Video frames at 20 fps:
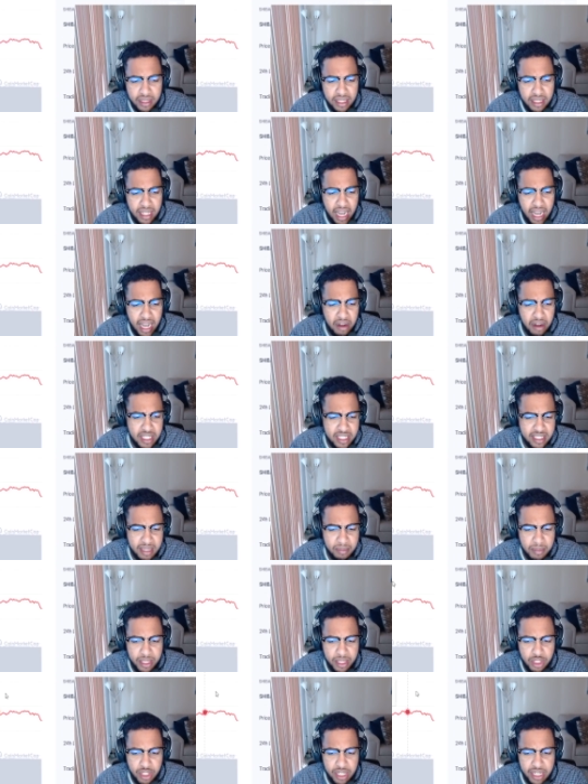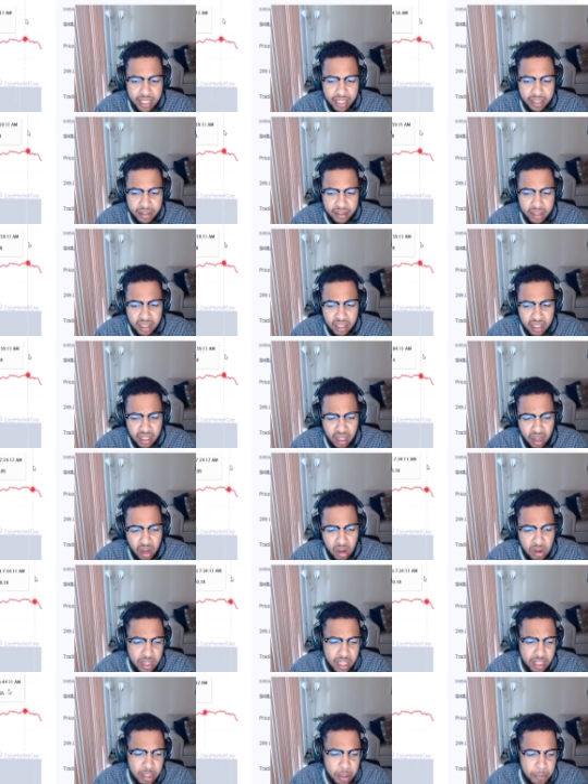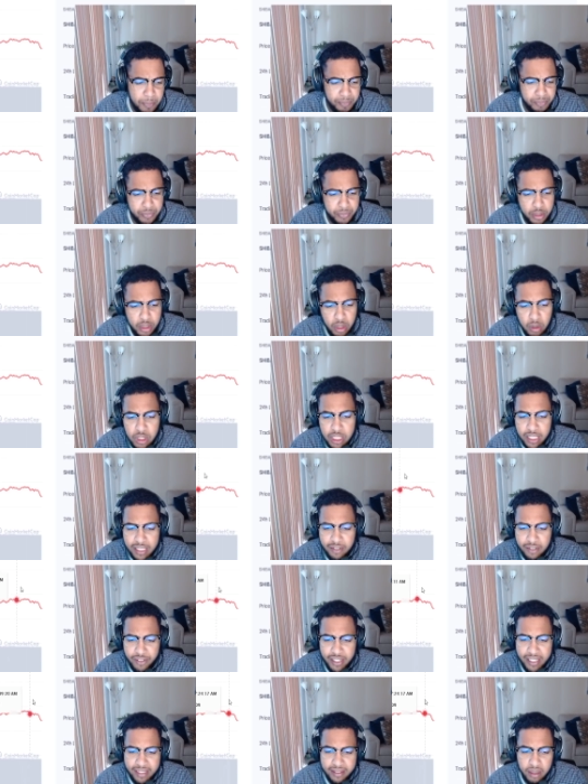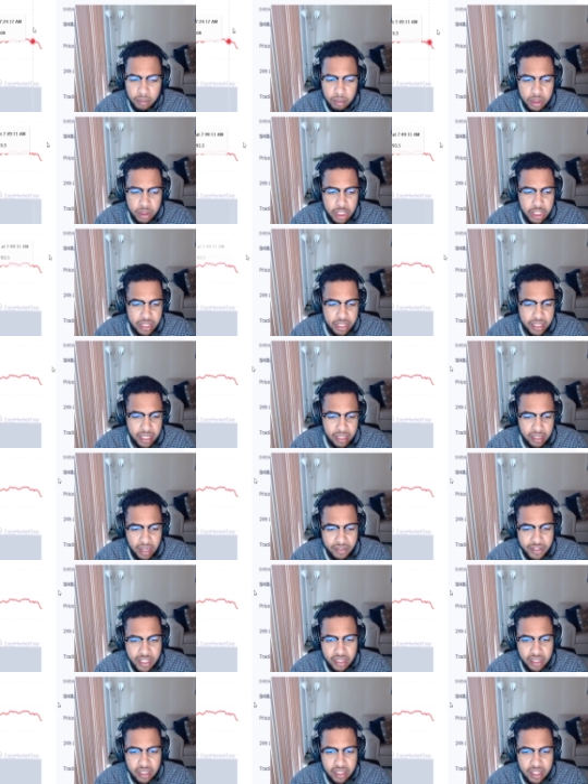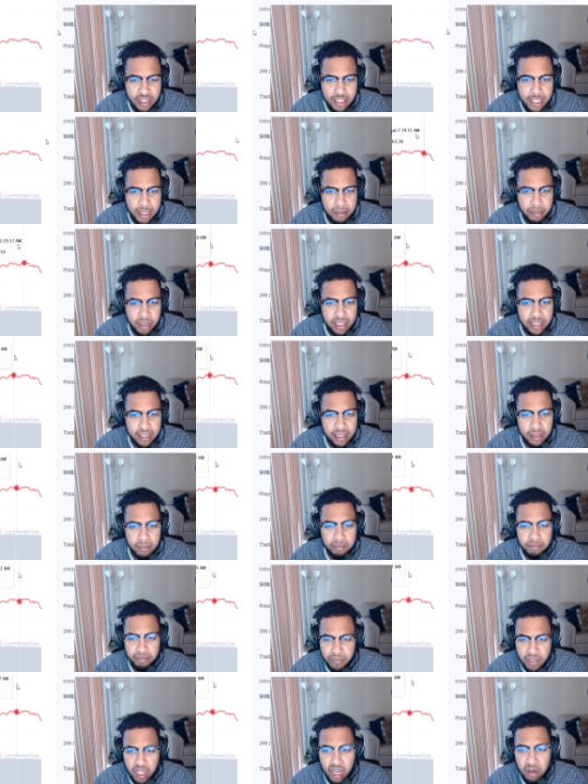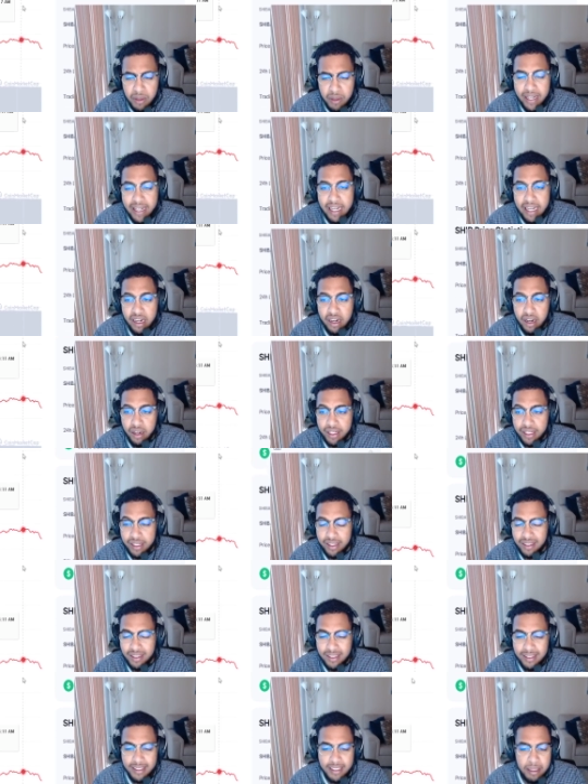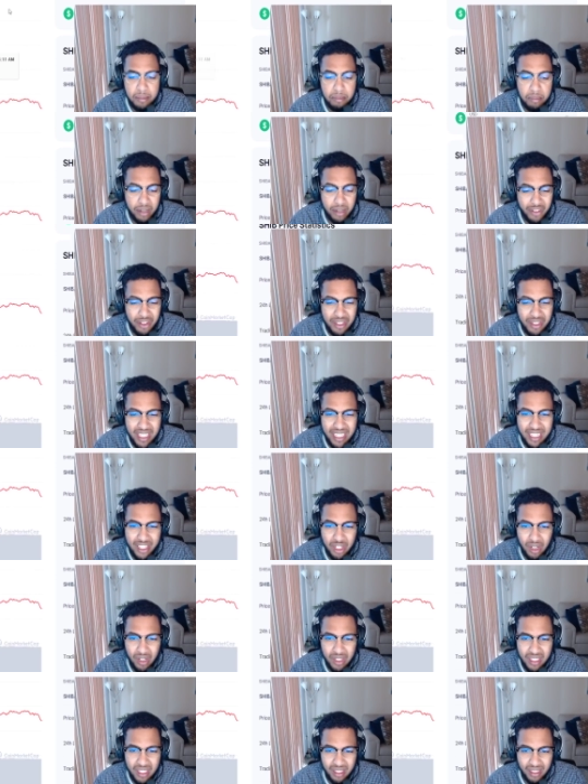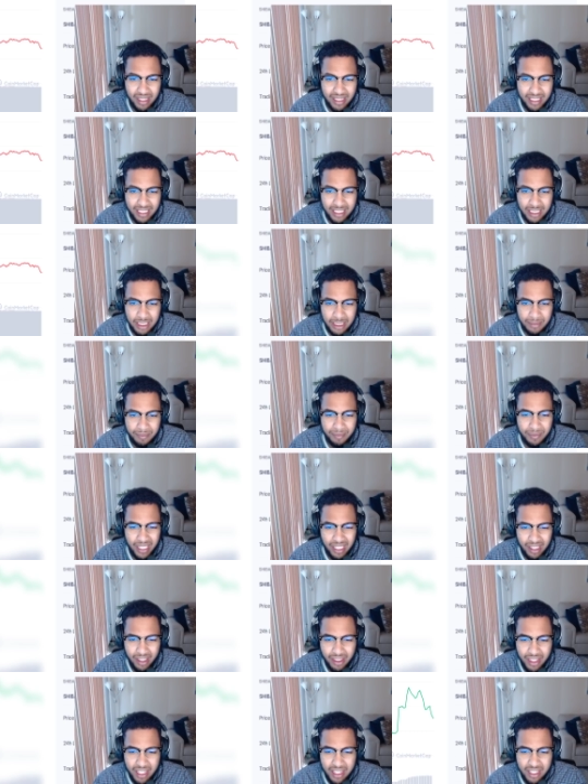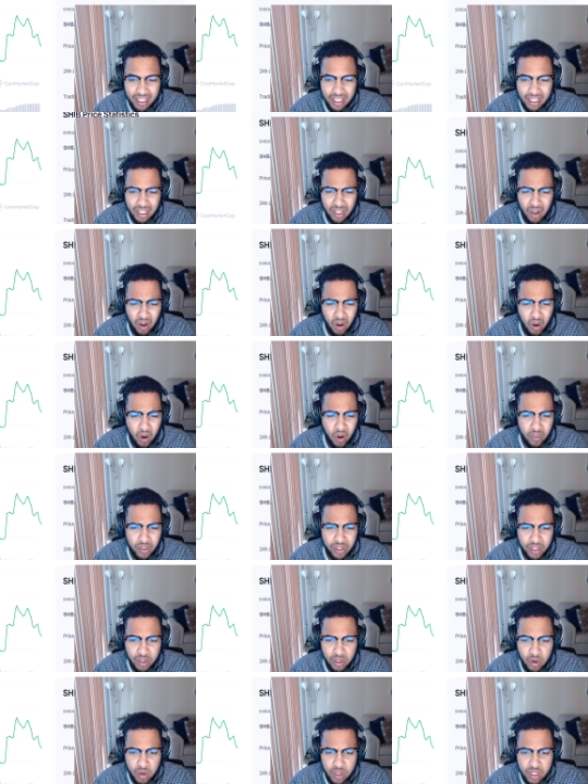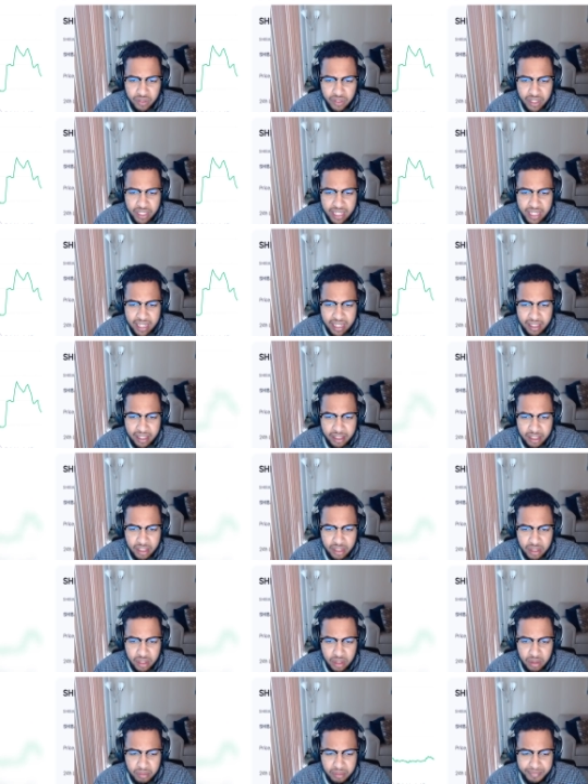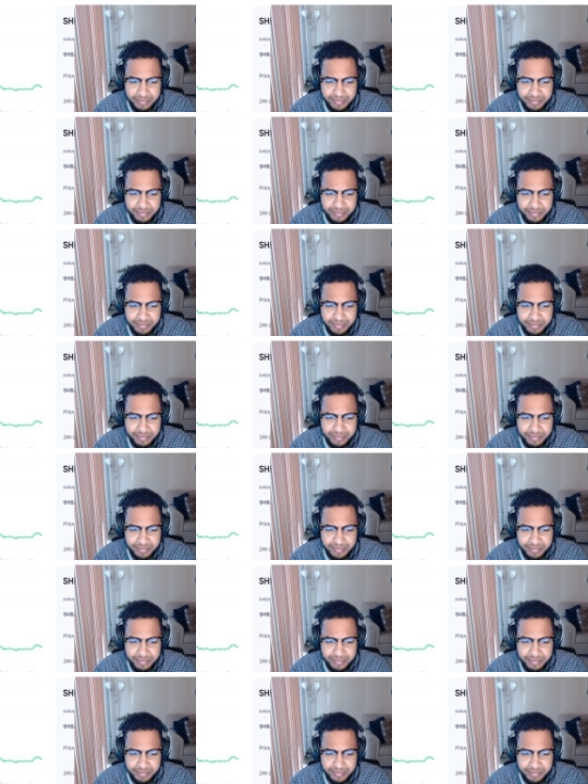how has this thing been trading? Okay, no significant double digit sell offs, it doesn't seem like. I want to get in on it. But if you see charts like this over the course of a day, oh,